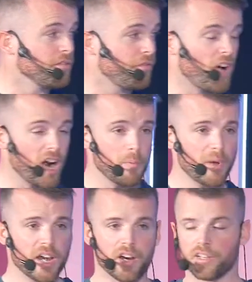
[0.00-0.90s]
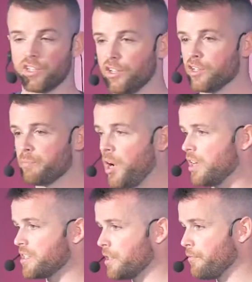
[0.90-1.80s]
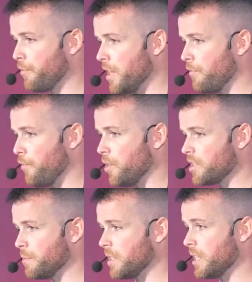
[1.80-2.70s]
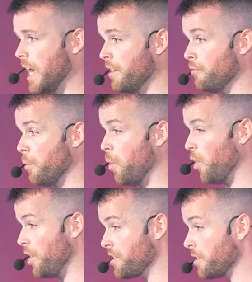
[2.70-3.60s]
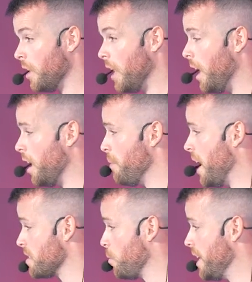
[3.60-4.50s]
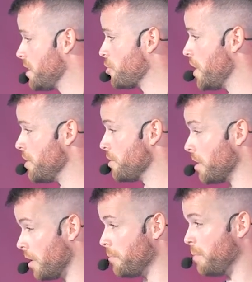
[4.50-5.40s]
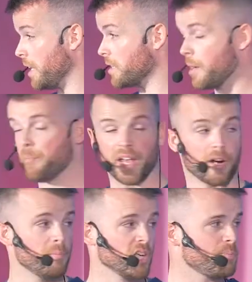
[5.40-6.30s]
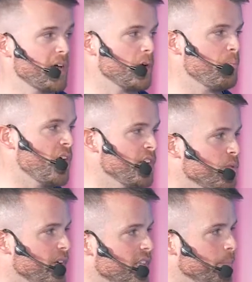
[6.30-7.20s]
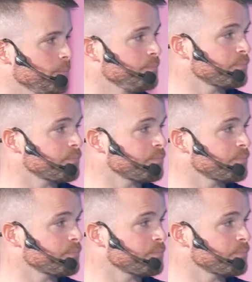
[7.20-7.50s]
Far better to use positive reinforcement and reward as a way to train your dog and build a much better bond with them.